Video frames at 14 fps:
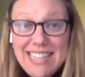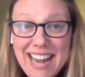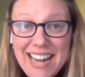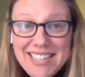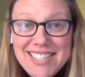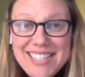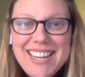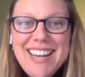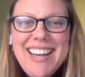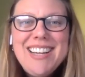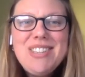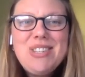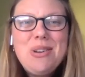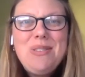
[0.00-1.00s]
yes.
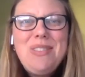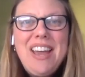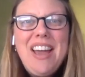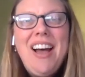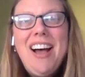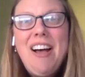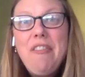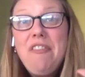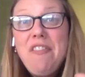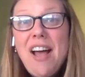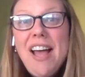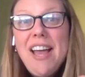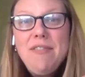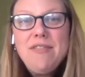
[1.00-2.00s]
So there are
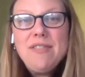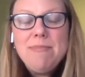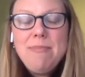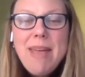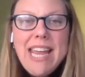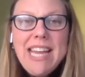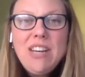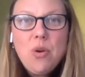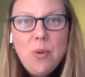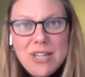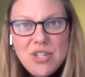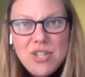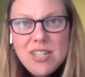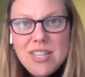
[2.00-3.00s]
5 main
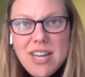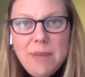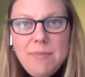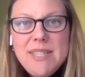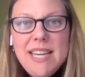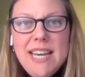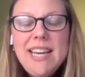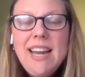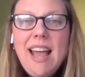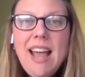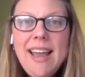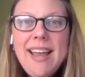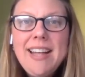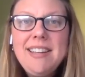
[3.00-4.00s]
question types in
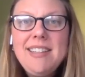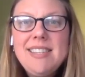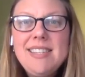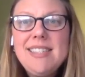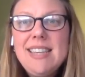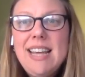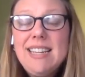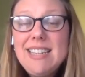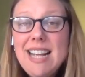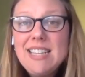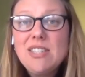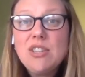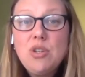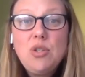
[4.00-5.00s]
IELTS
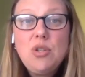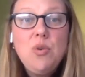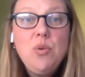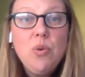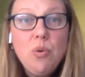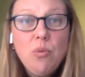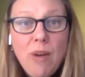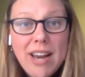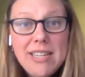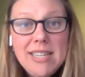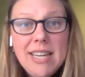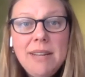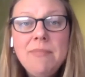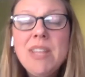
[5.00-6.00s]
Task 2
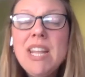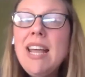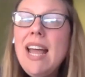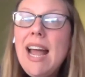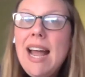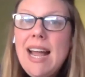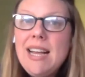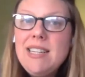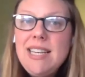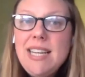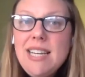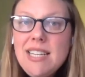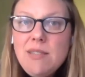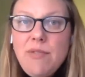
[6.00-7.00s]
writing, and
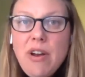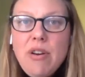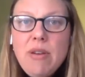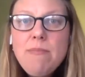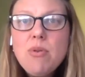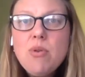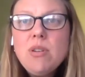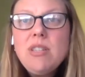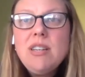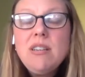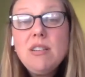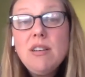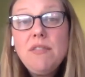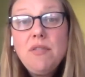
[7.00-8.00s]
it is very
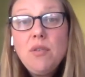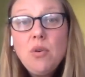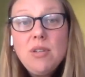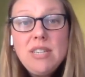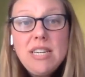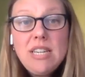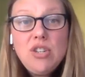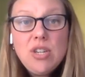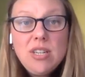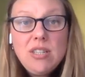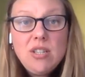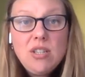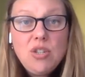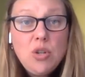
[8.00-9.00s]
important for
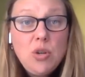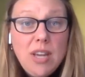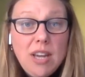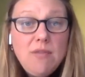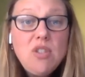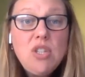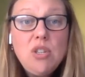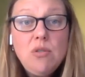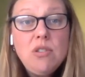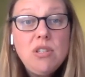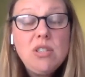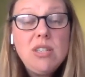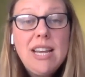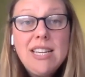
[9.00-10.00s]
teachers to give
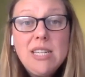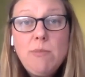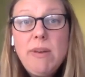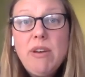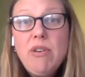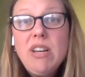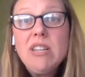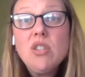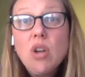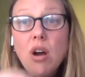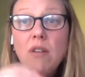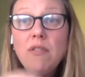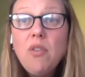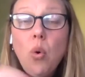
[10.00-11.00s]
students experience
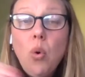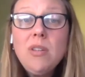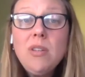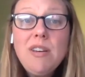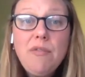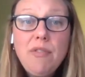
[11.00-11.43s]
of all